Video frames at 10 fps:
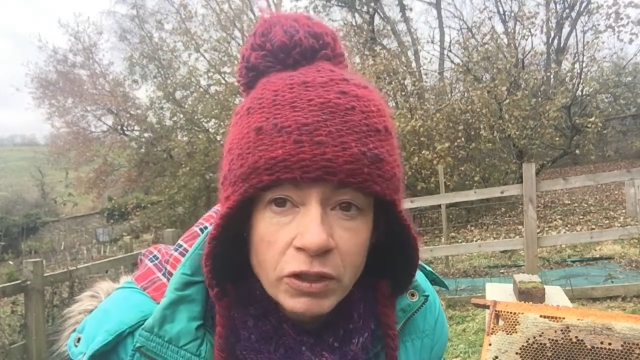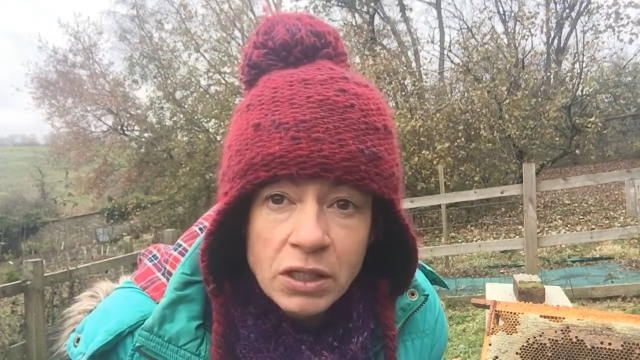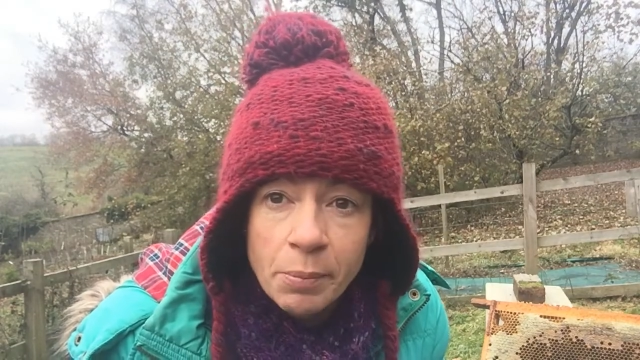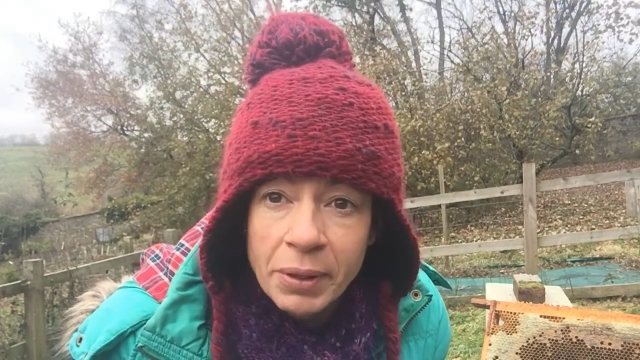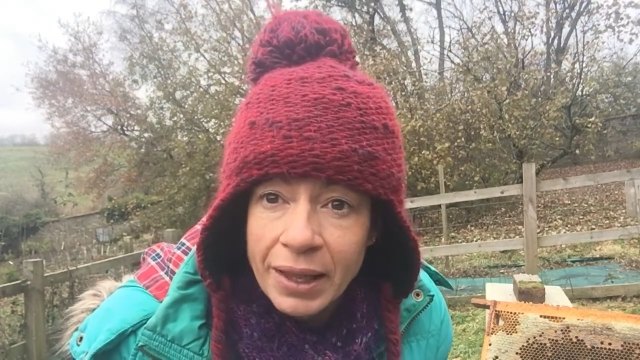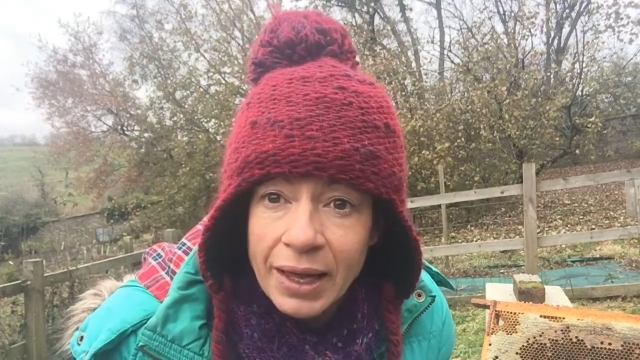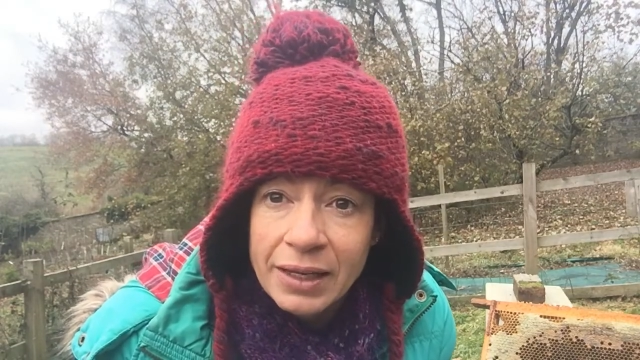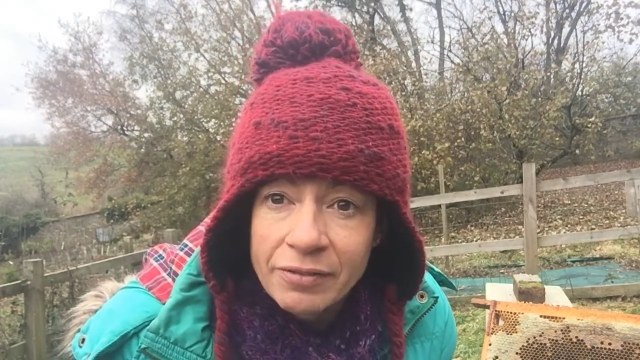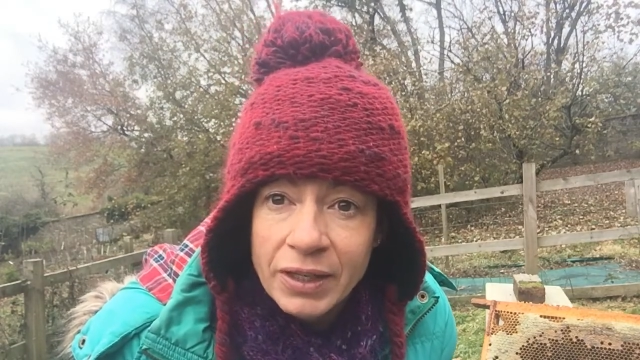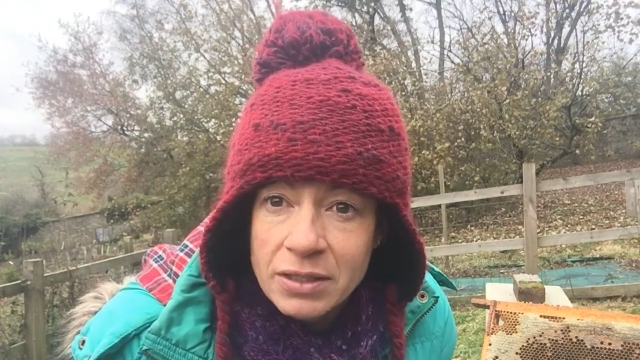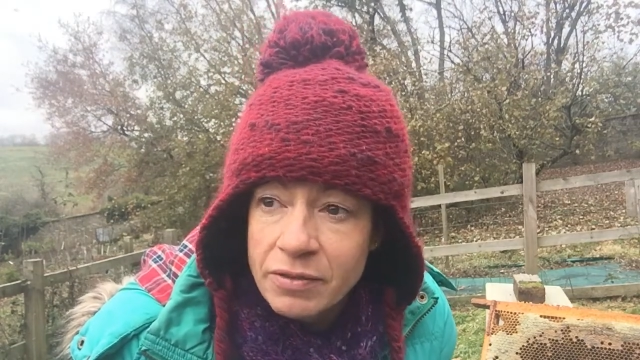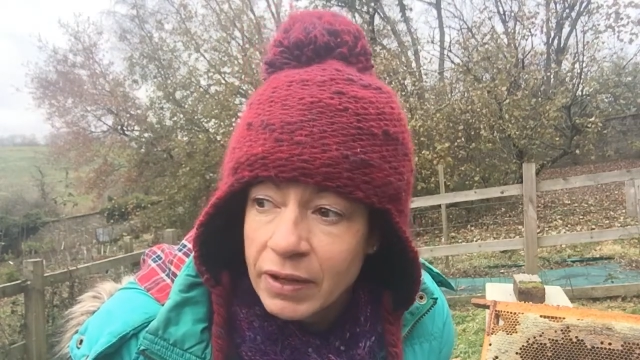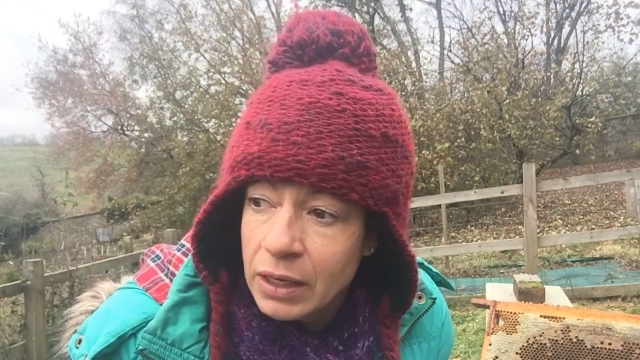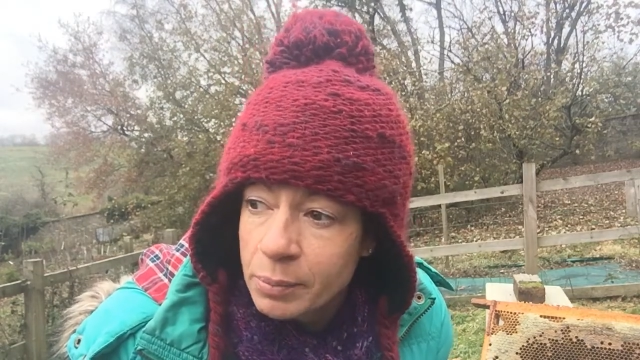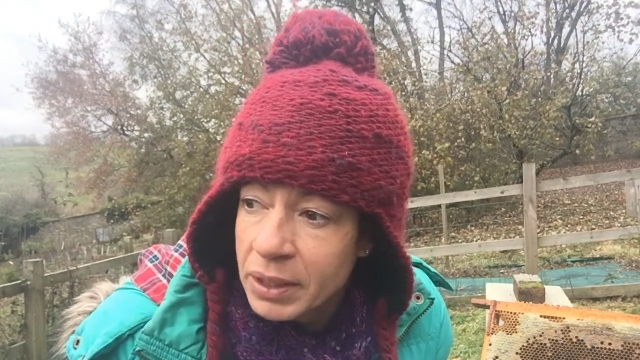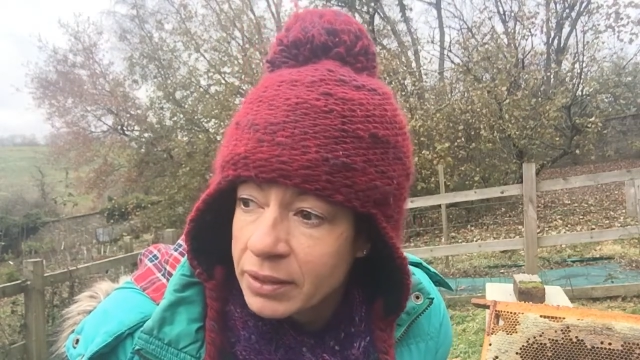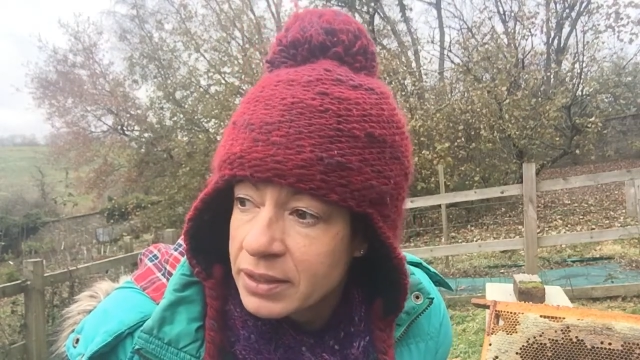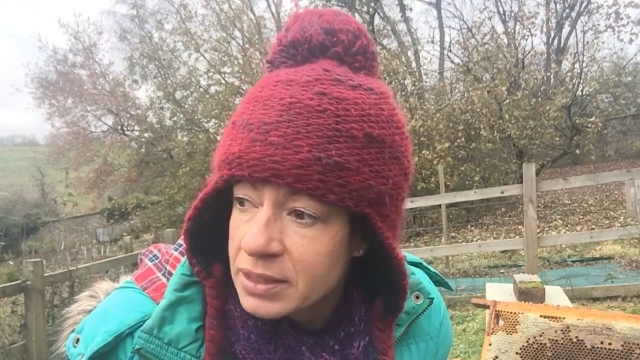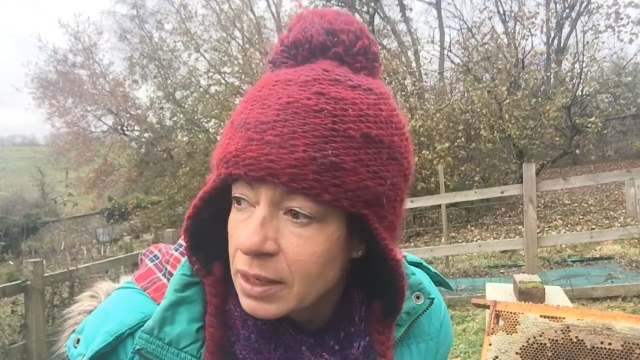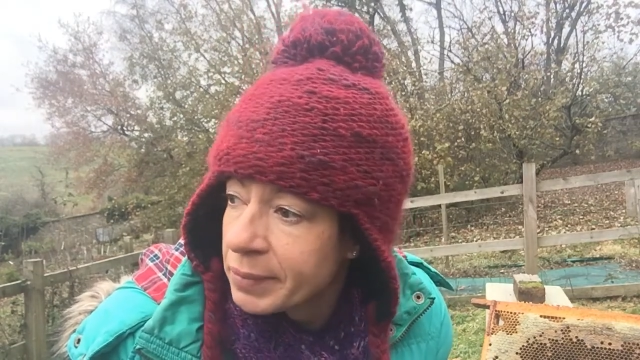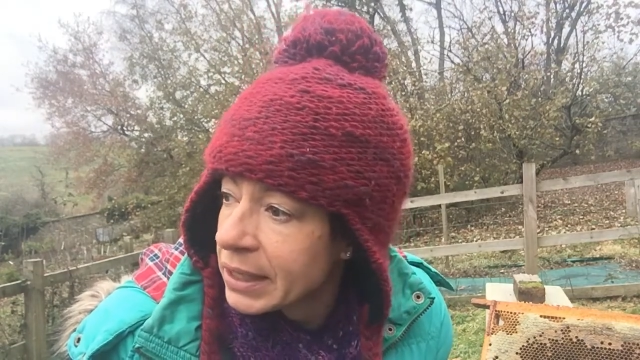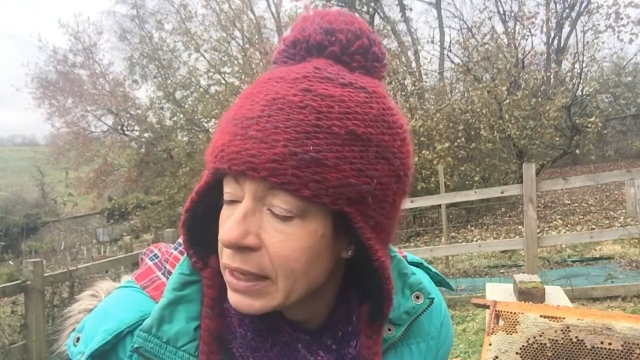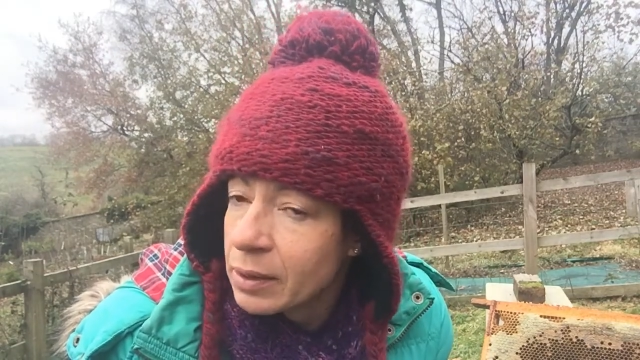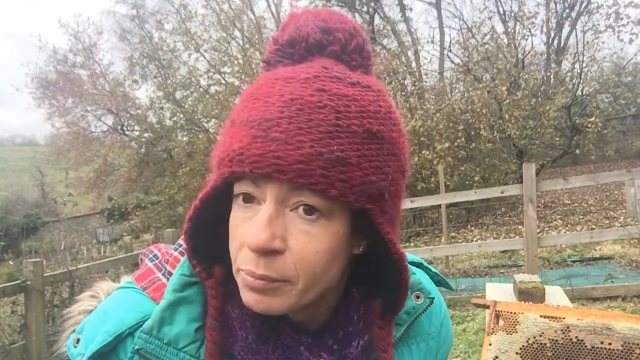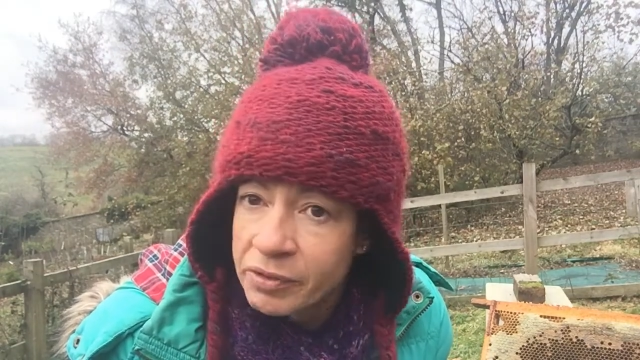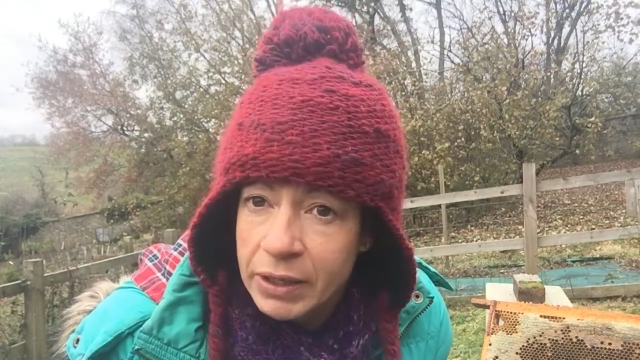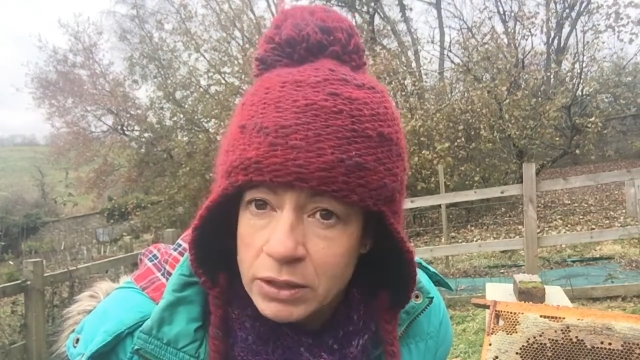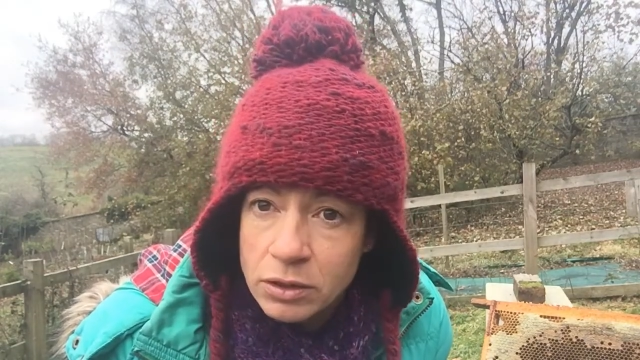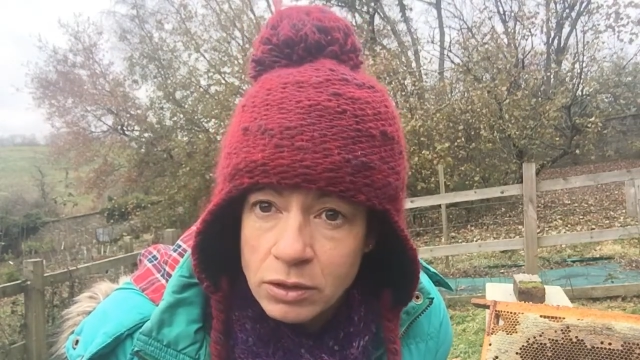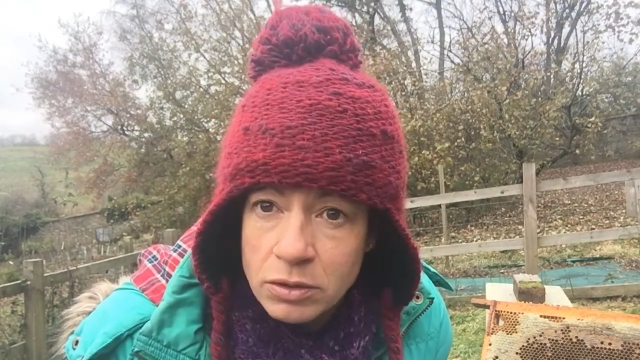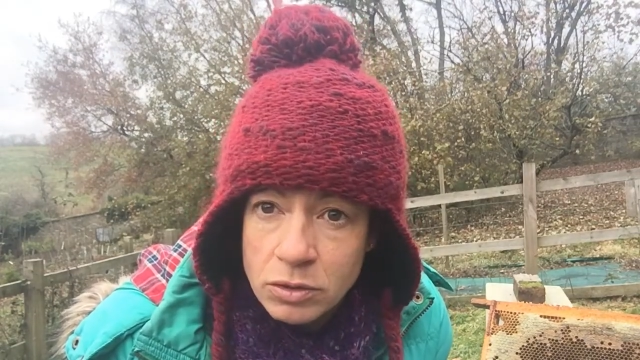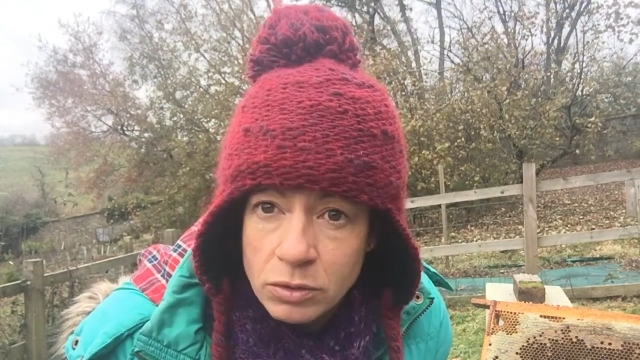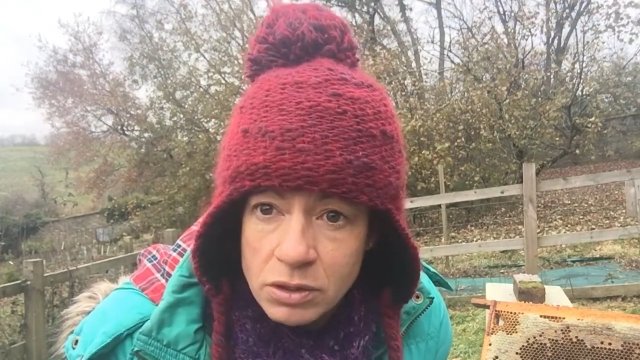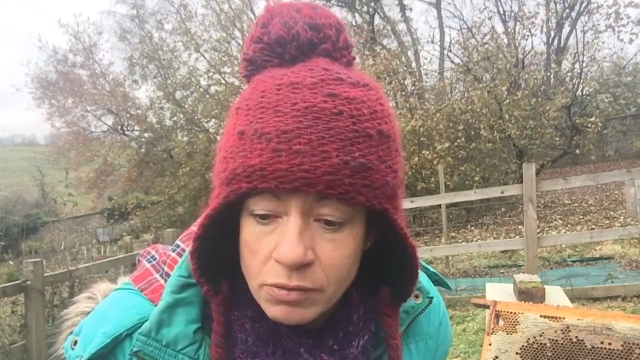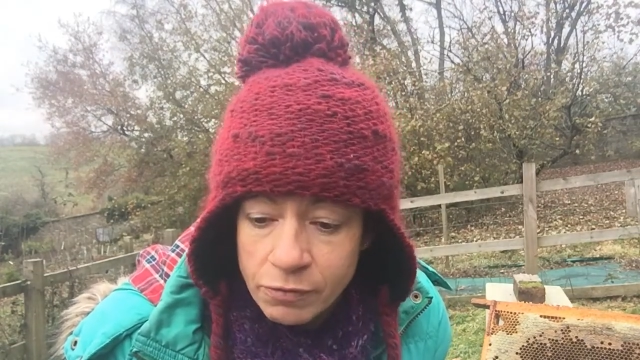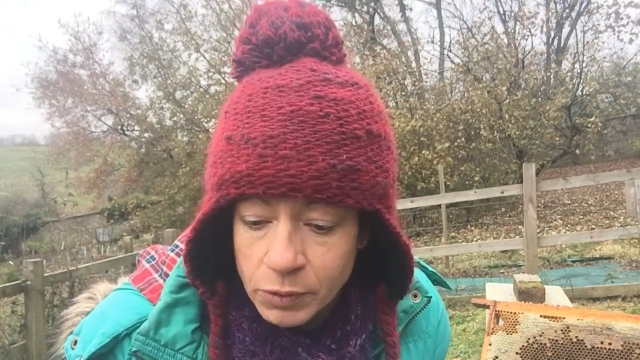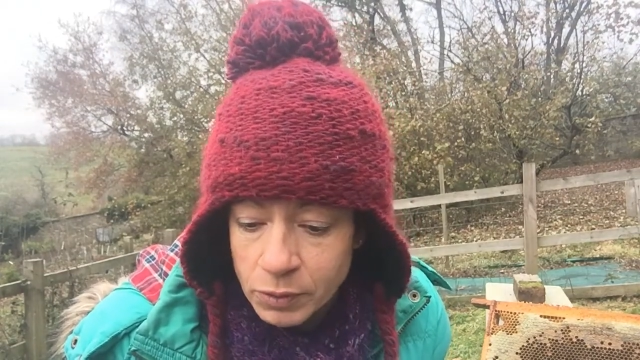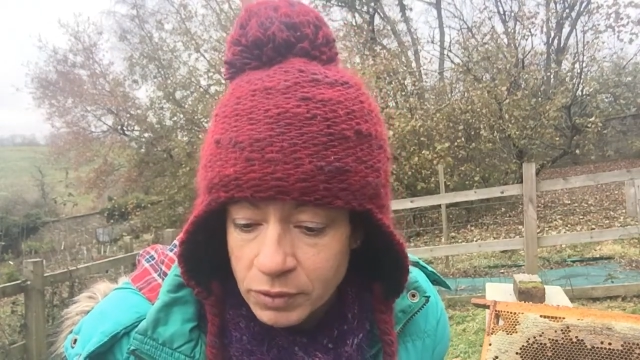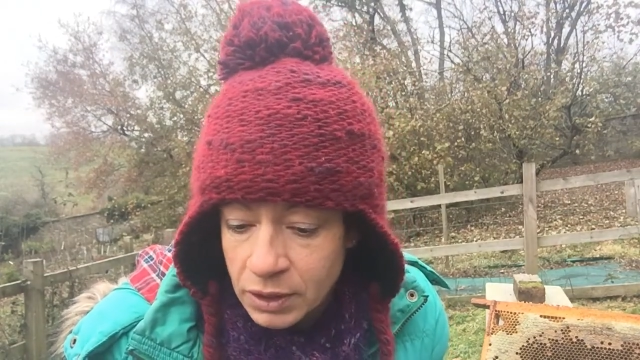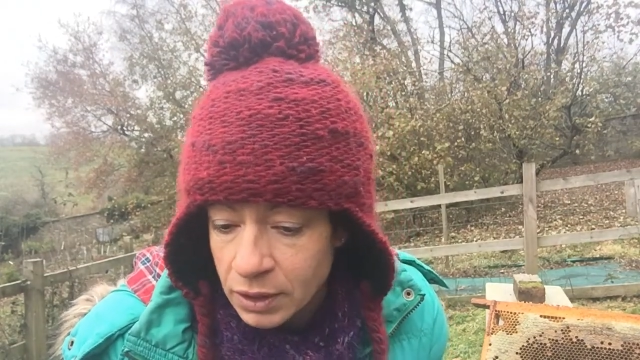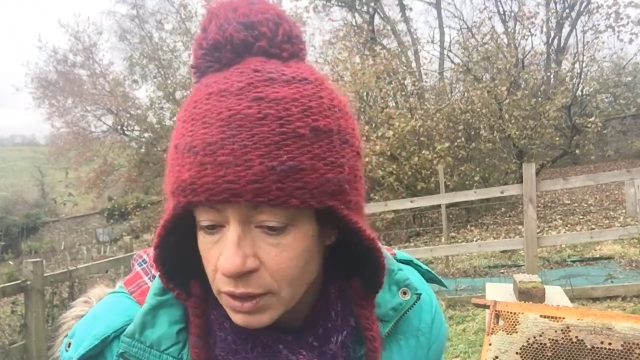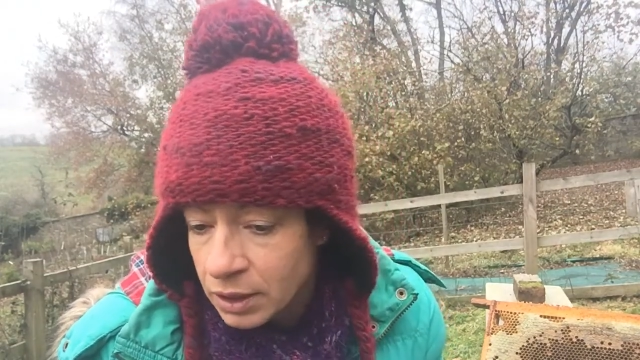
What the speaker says: For example, ivy is available at this time of year and provides a good source of food.